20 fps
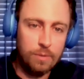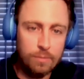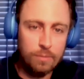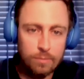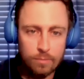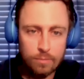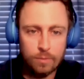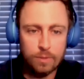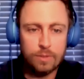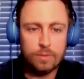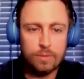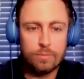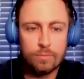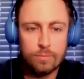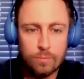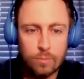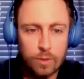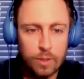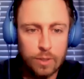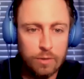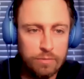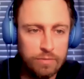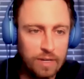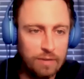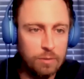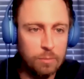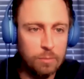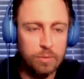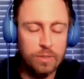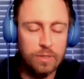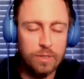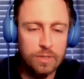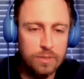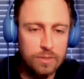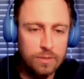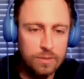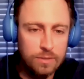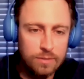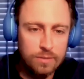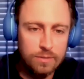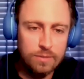what what's one of your favorite books?